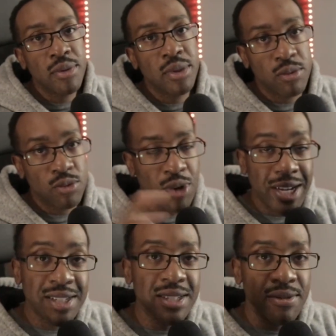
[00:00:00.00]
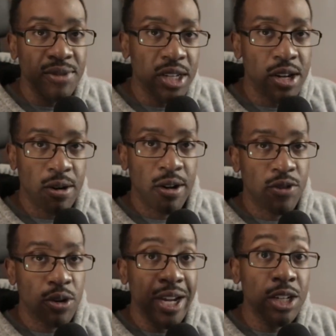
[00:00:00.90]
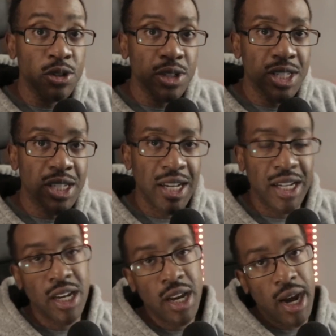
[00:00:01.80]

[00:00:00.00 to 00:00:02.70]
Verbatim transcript: The rest of the video, if you're interested in,